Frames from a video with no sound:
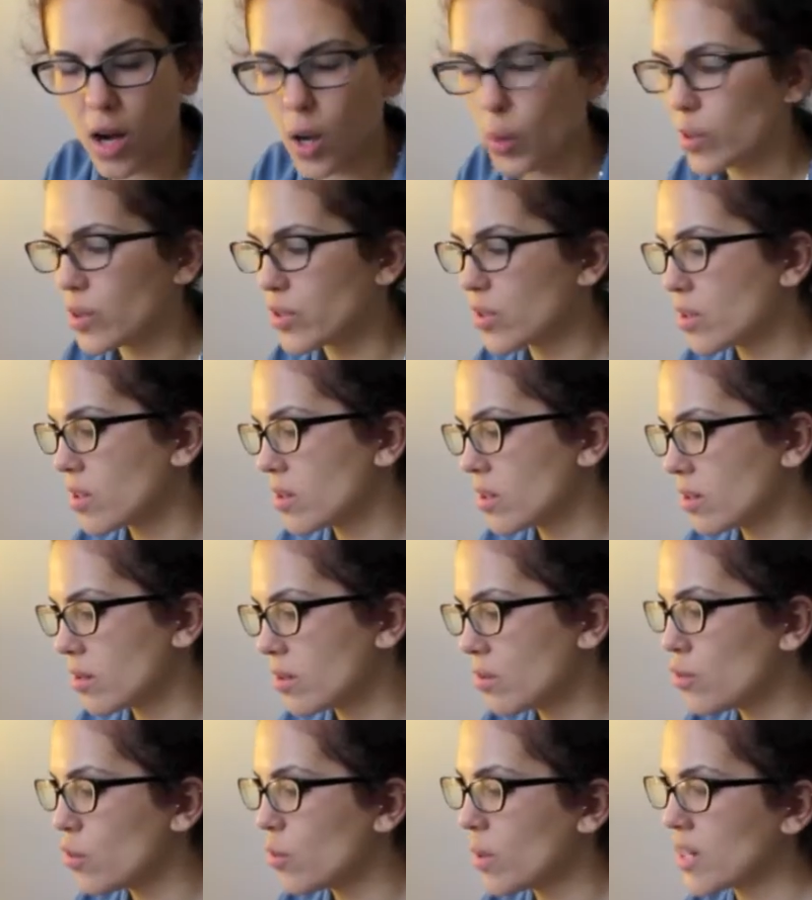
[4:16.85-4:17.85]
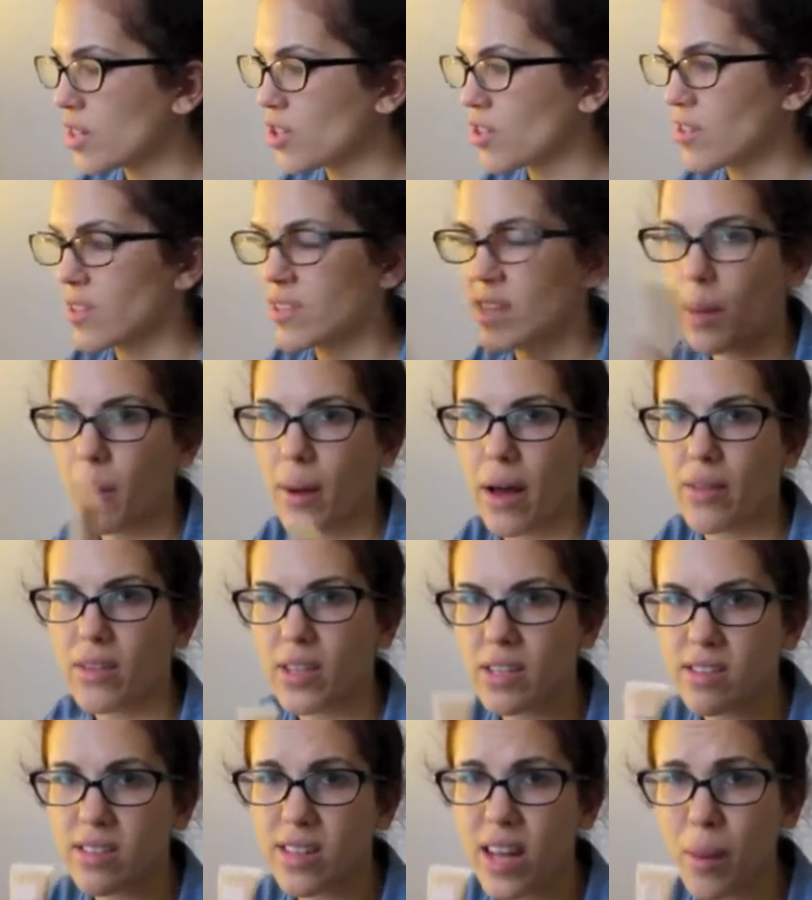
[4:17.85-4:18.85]
I would normally just skip out
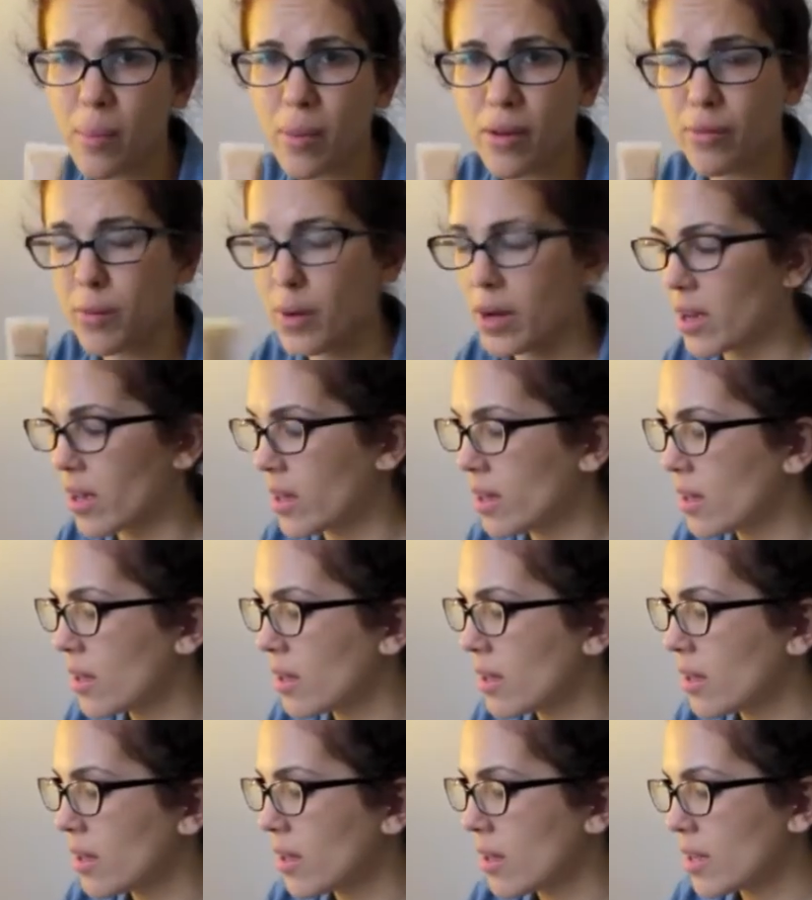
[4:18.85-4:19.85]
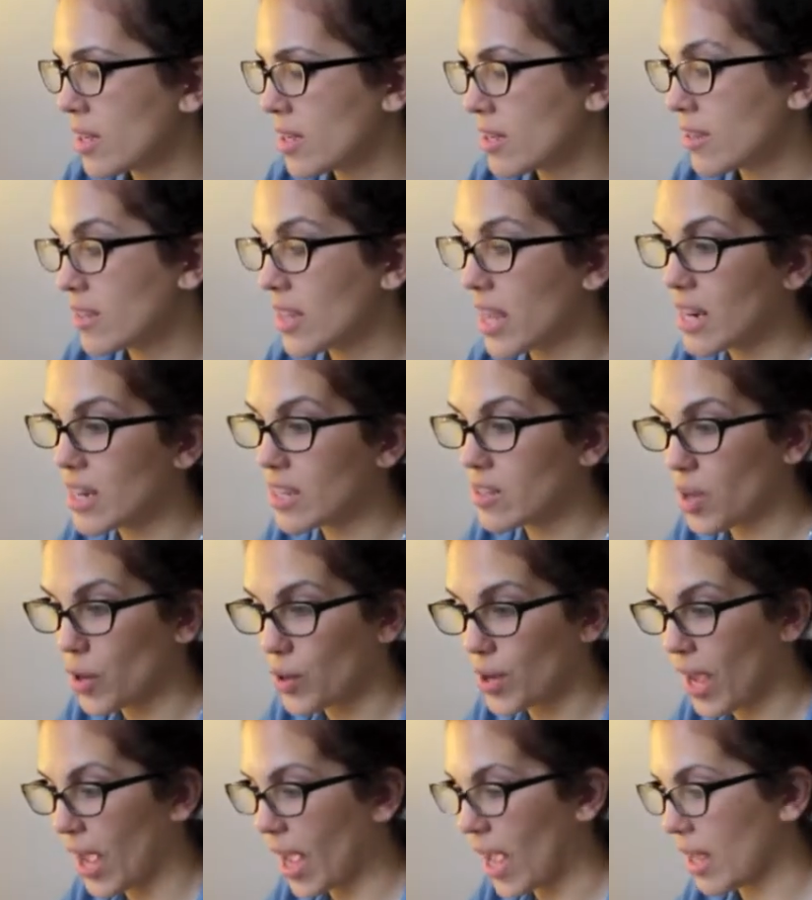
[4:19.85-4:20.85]
this step. If my skin is
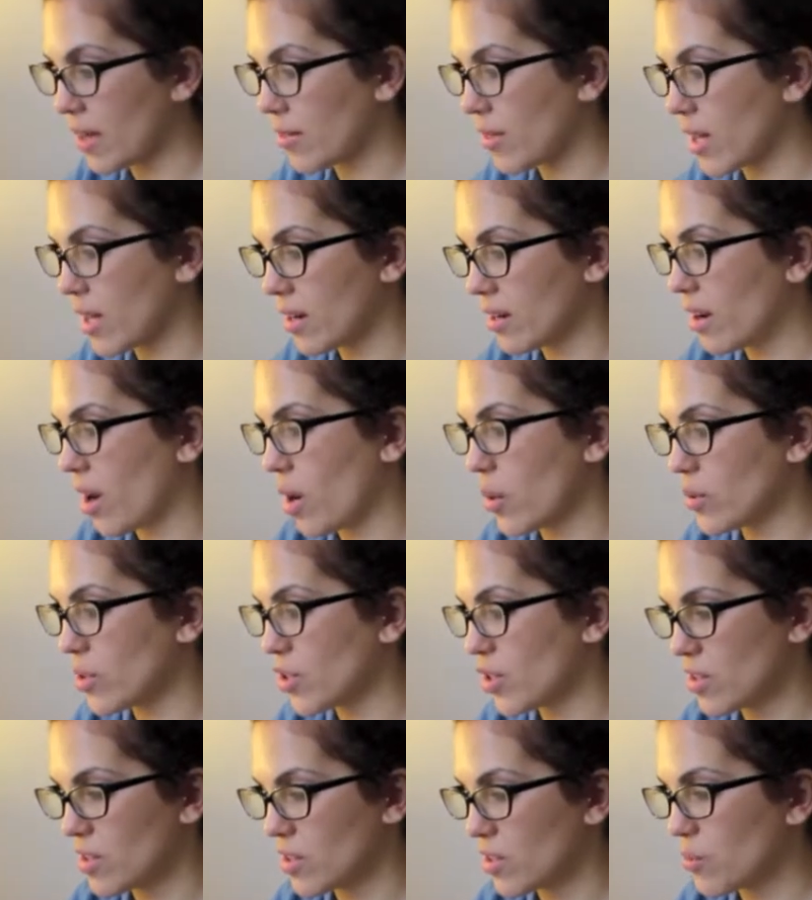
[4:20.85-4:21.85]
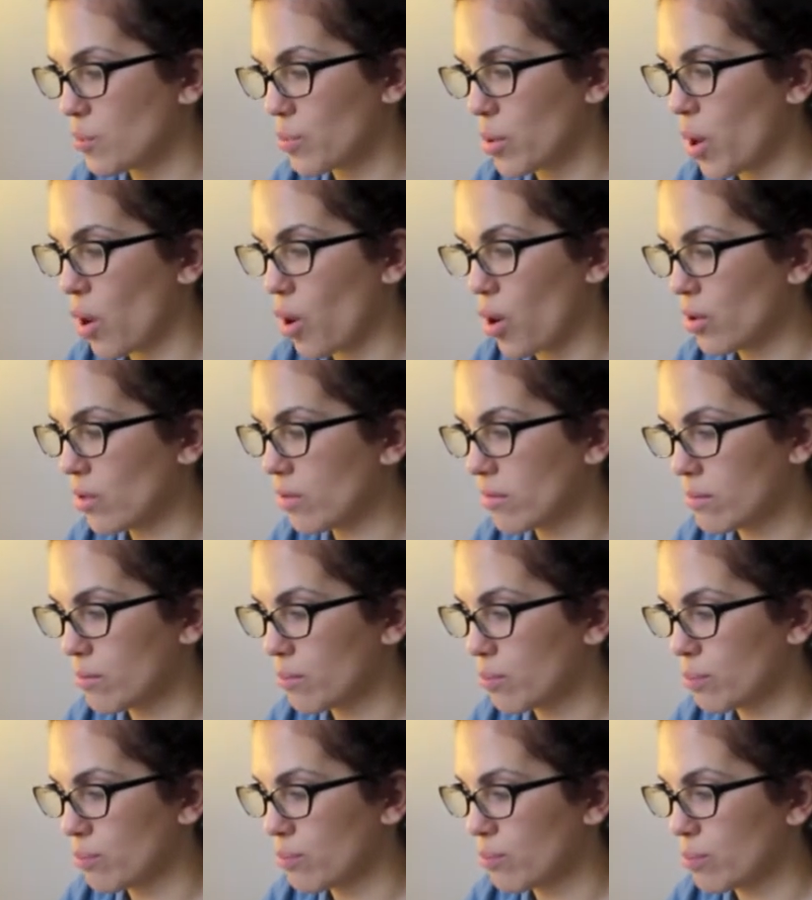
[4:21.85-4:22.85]
okay, then I would just put on
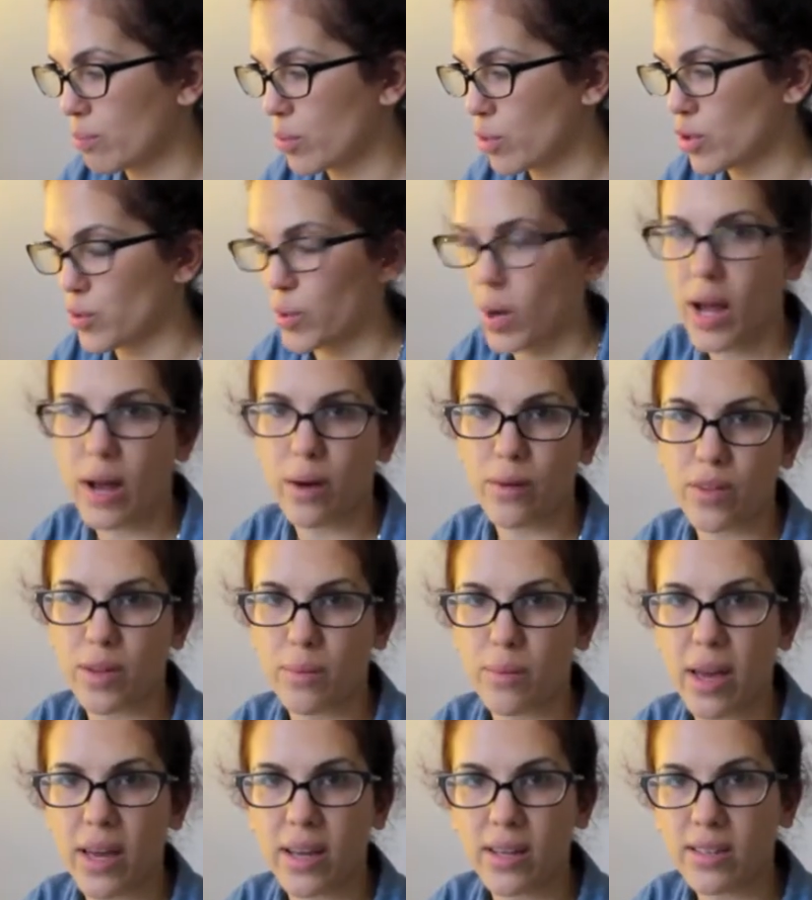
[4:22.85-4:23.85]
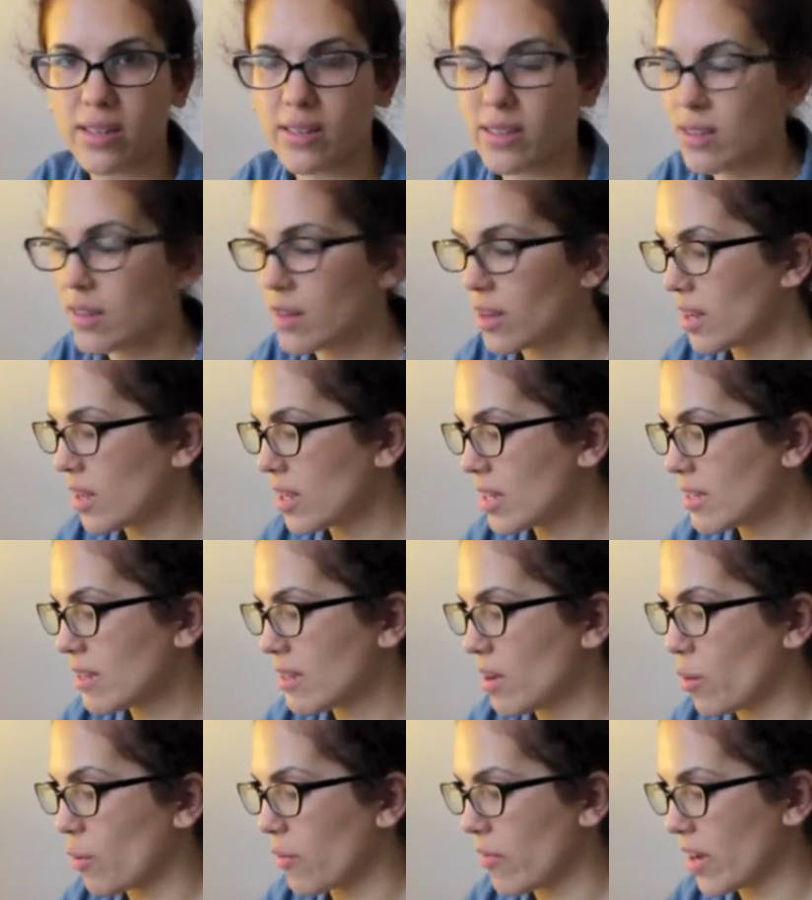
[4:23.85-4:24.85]
Bourjois Healthy Mix
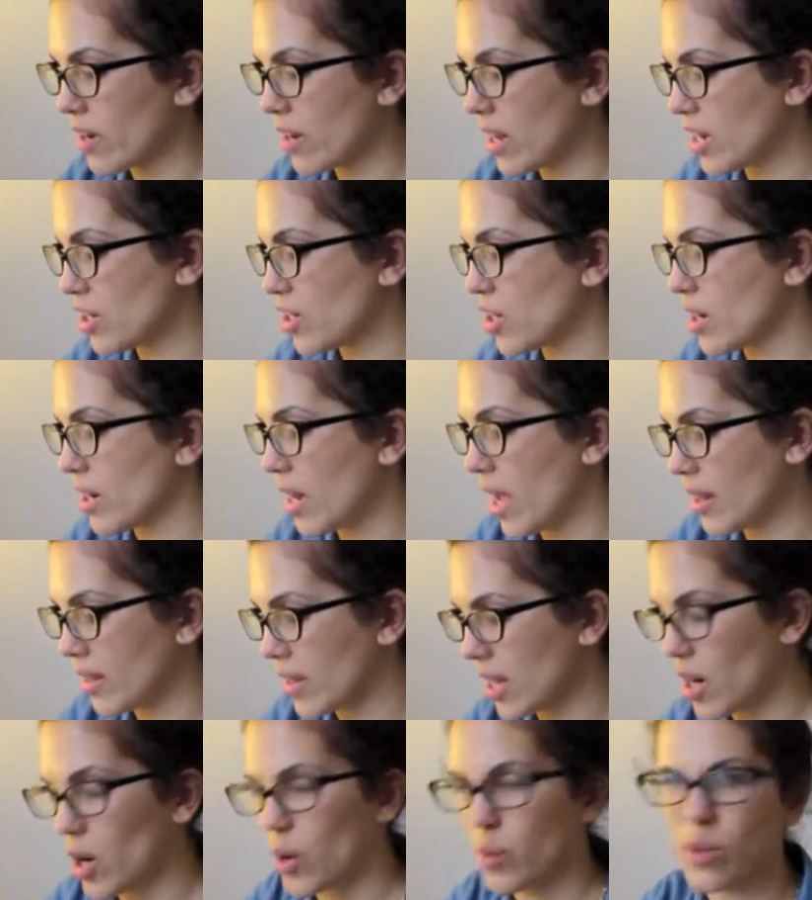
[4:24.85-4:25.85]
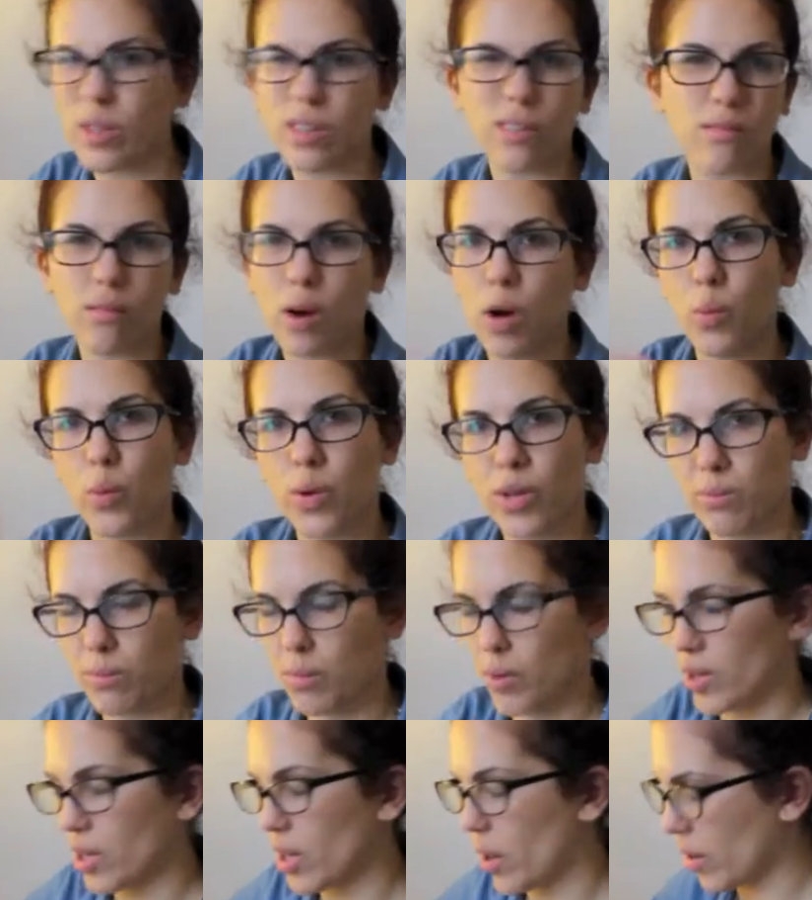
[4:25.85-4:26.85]
Serum Foundation, and then I wouldn't
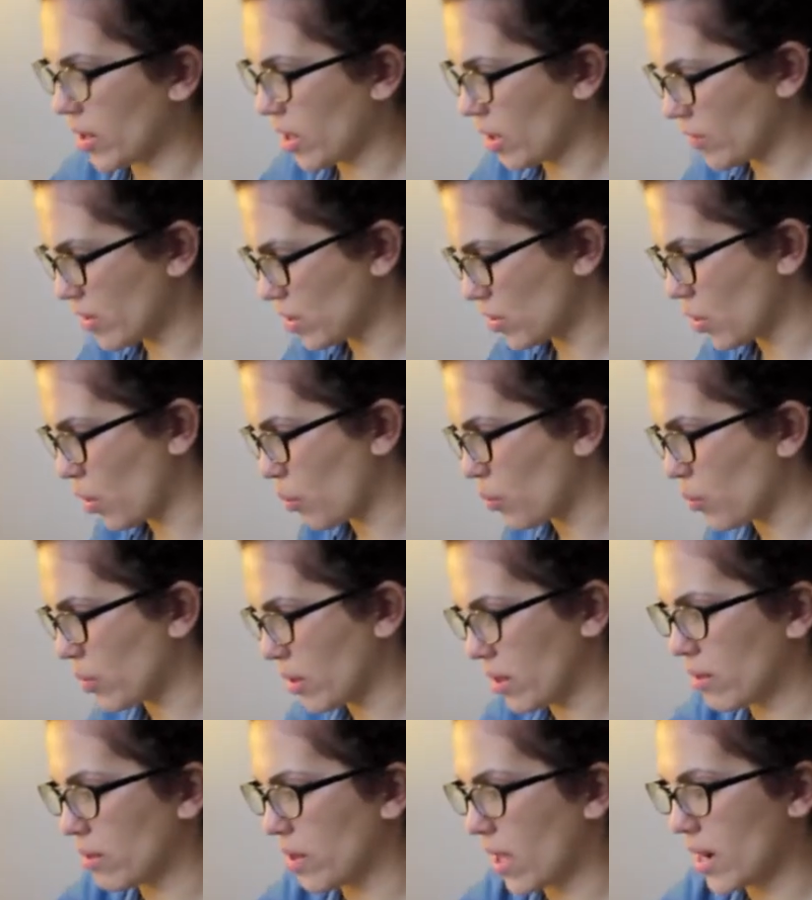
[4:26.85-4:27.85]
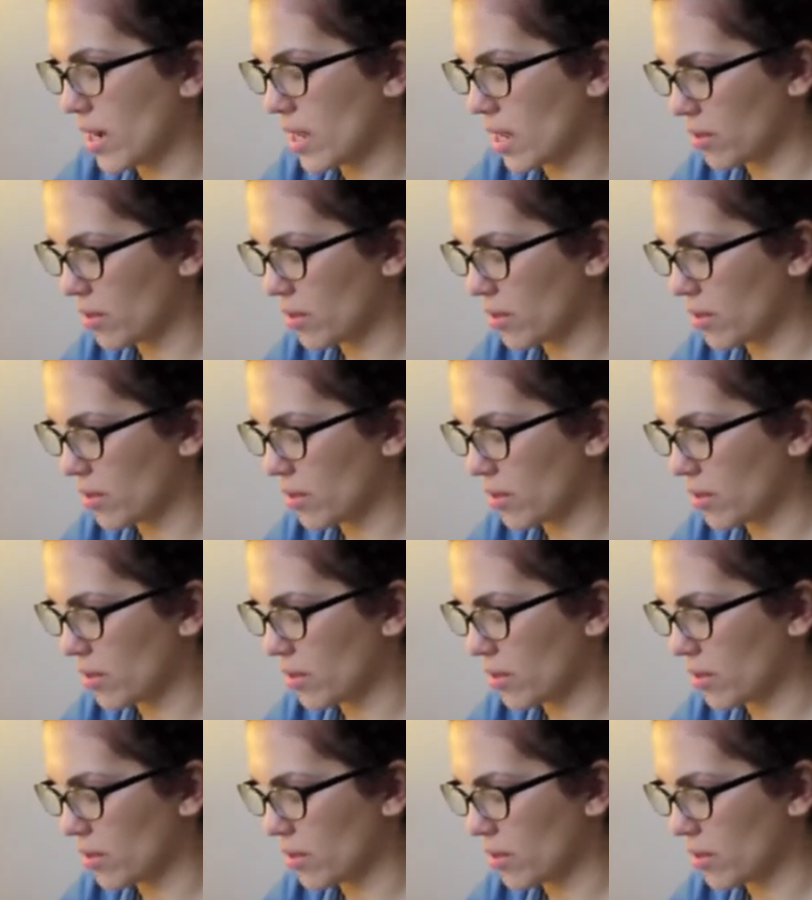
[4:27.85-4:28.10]
bother going over the top with any